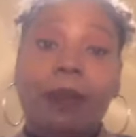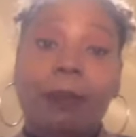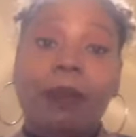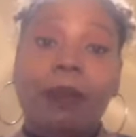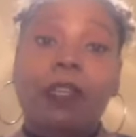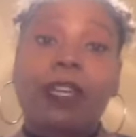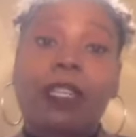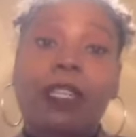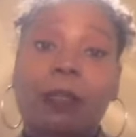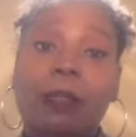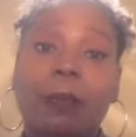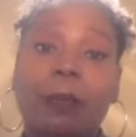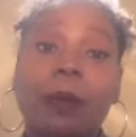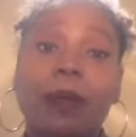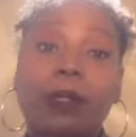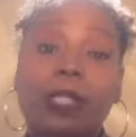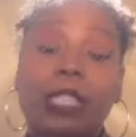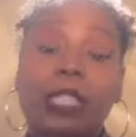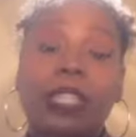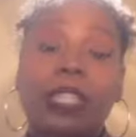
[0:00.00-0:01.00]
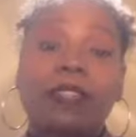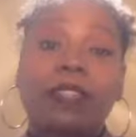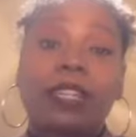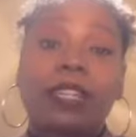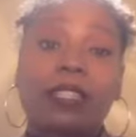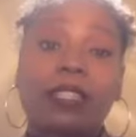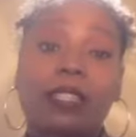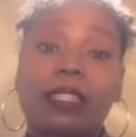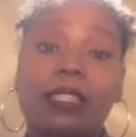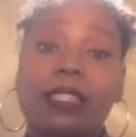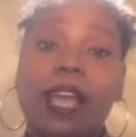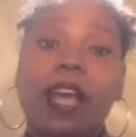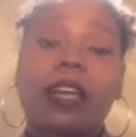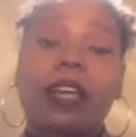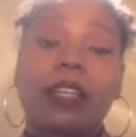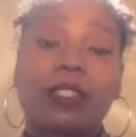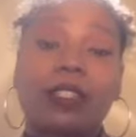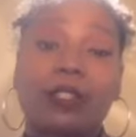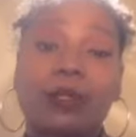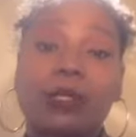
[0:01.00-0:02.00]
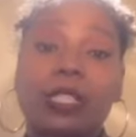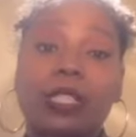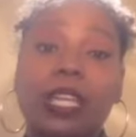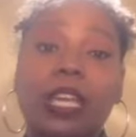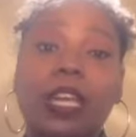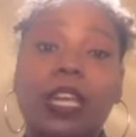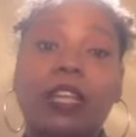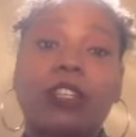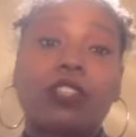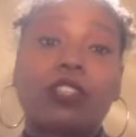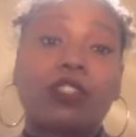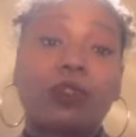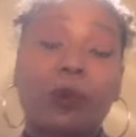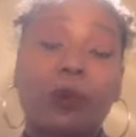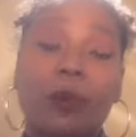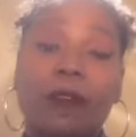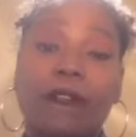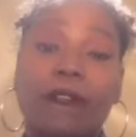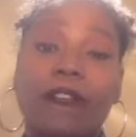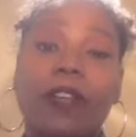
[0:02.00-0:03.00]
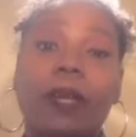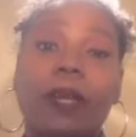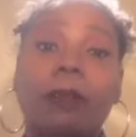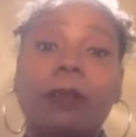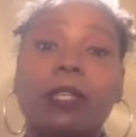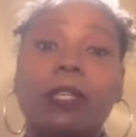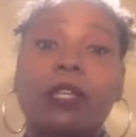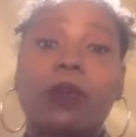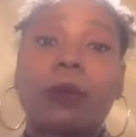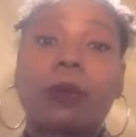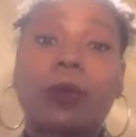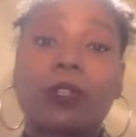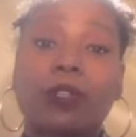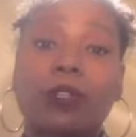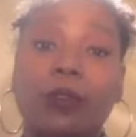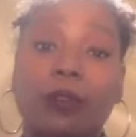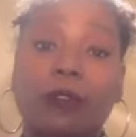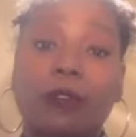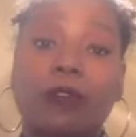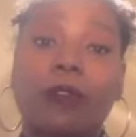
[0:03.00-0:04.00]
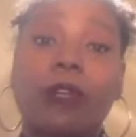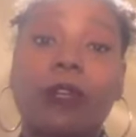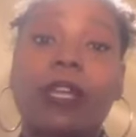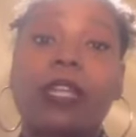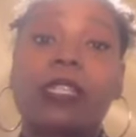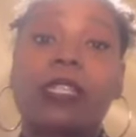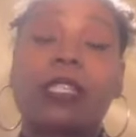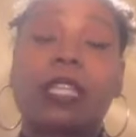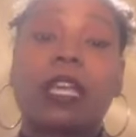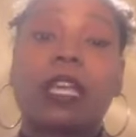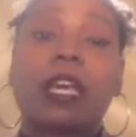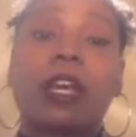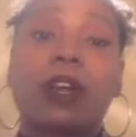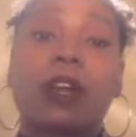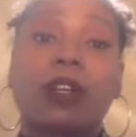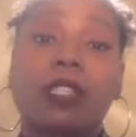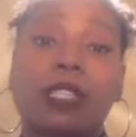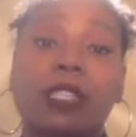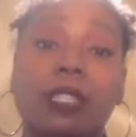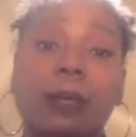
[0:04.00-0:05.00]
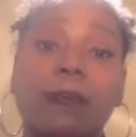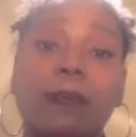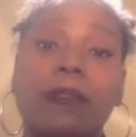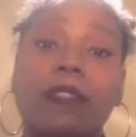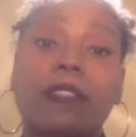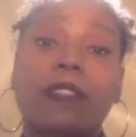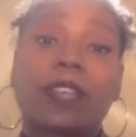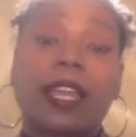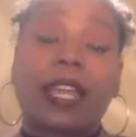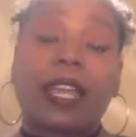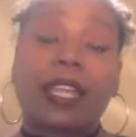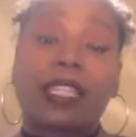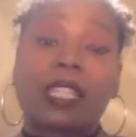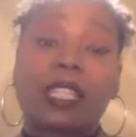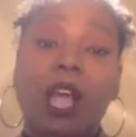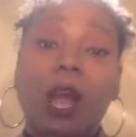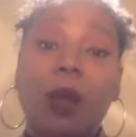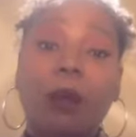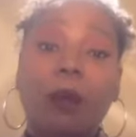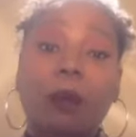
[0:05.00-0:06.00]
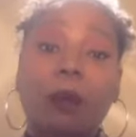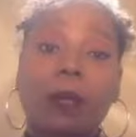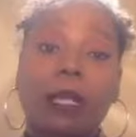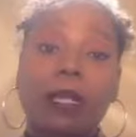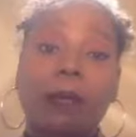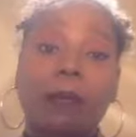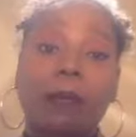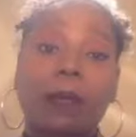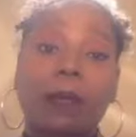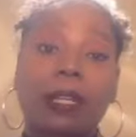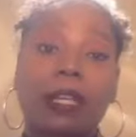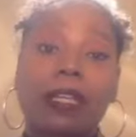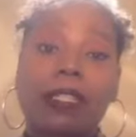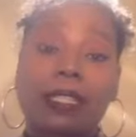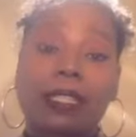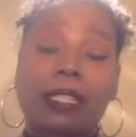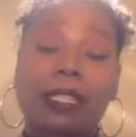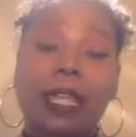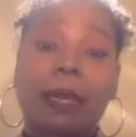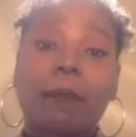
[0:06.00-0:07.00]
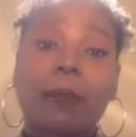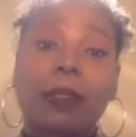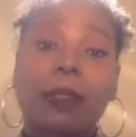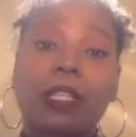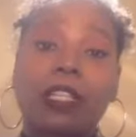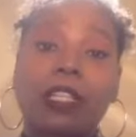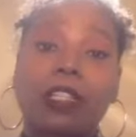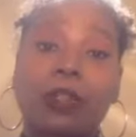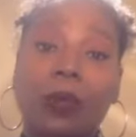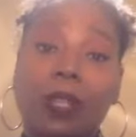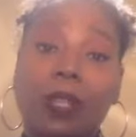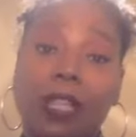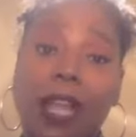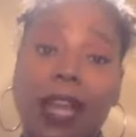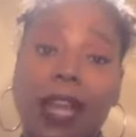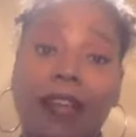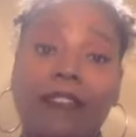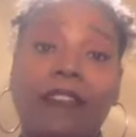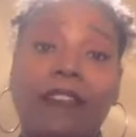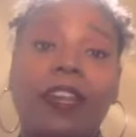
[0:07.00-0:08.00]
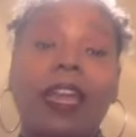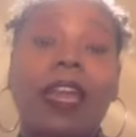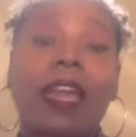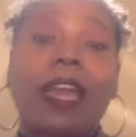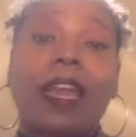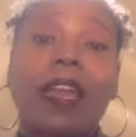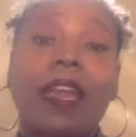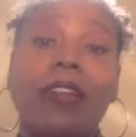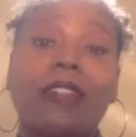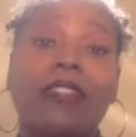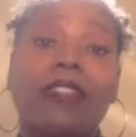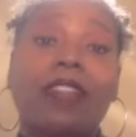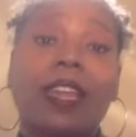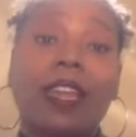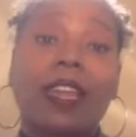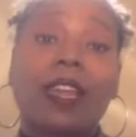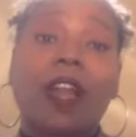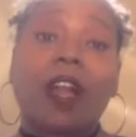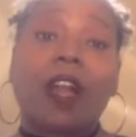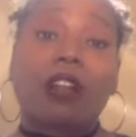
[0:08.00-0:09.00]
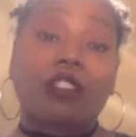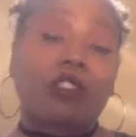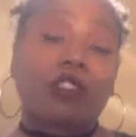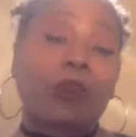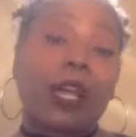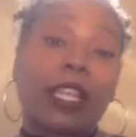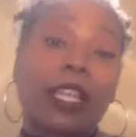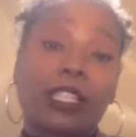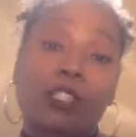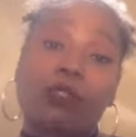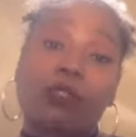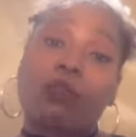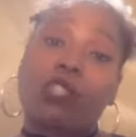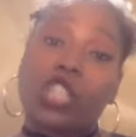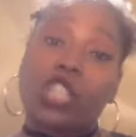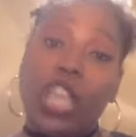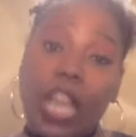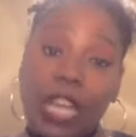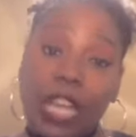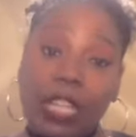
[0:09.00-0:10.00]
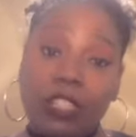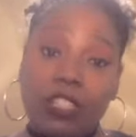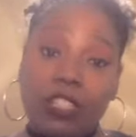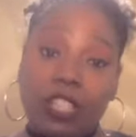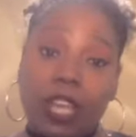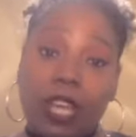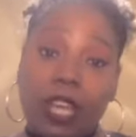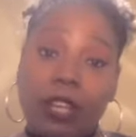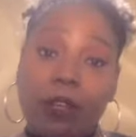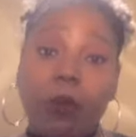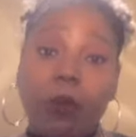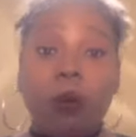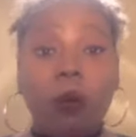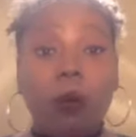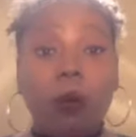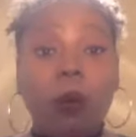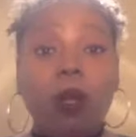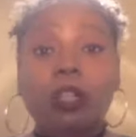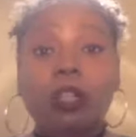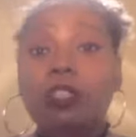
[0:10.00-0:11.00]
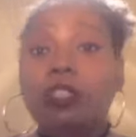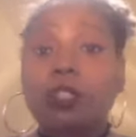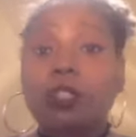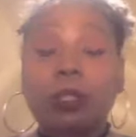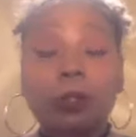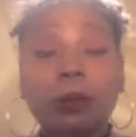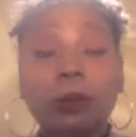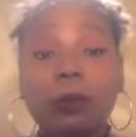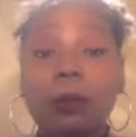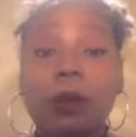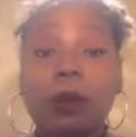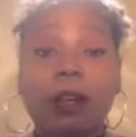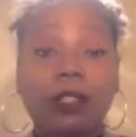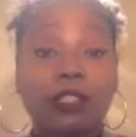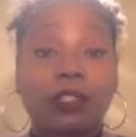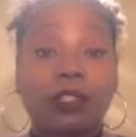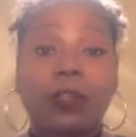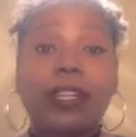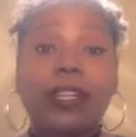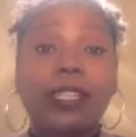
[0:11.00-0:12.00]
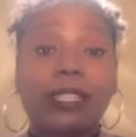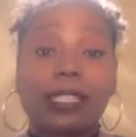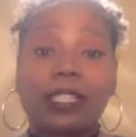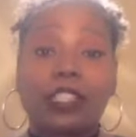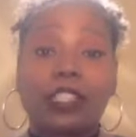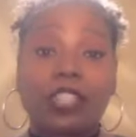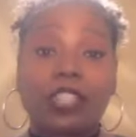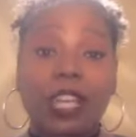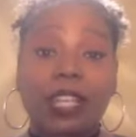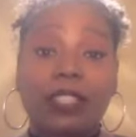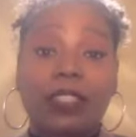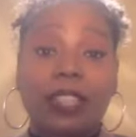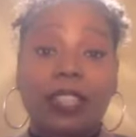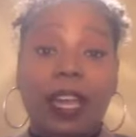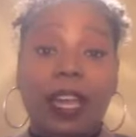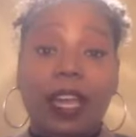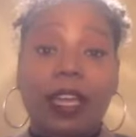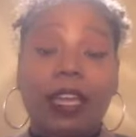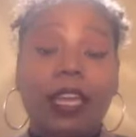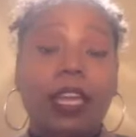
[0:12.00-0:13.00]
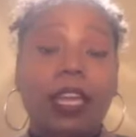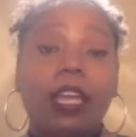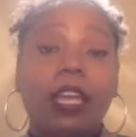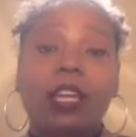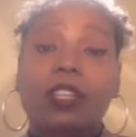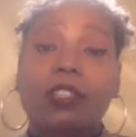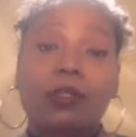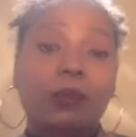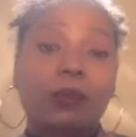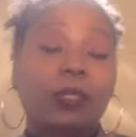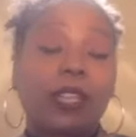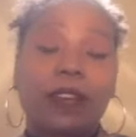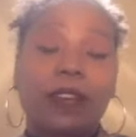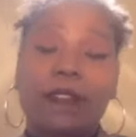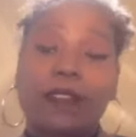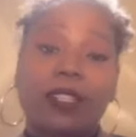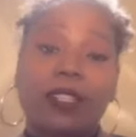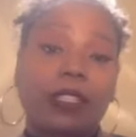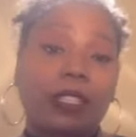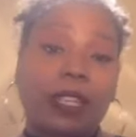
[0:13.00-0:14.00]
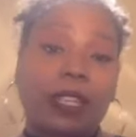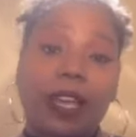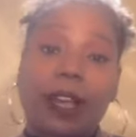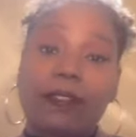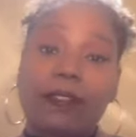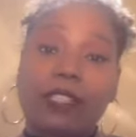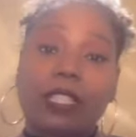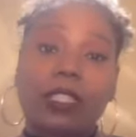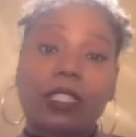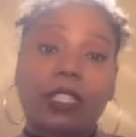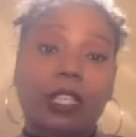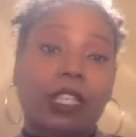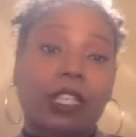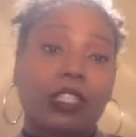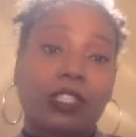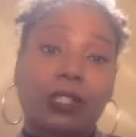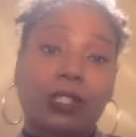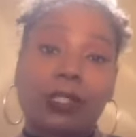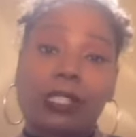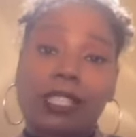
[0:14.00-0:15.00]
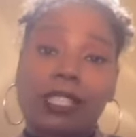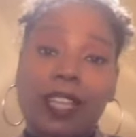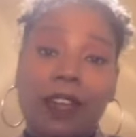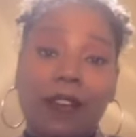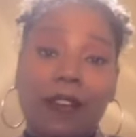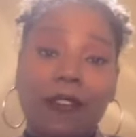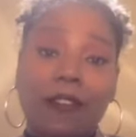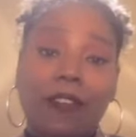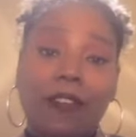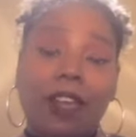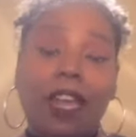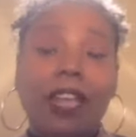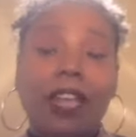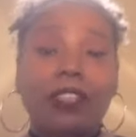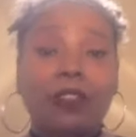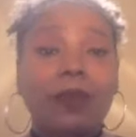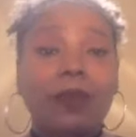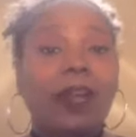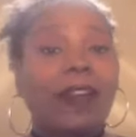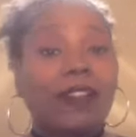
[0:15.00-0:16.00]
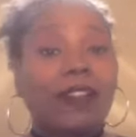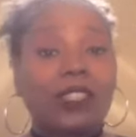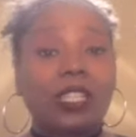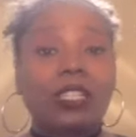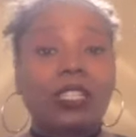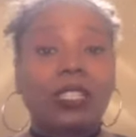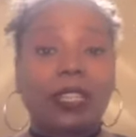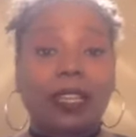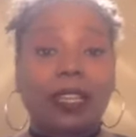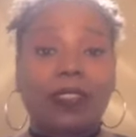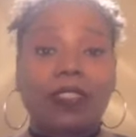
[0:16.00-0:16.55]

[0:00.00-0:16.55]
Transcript: Because a person that does not understand your family or your friends, something that has already been a staple in your life, and they are trying to change that, or you are trying to change that, you definitely have to look at yourself, and you have to look at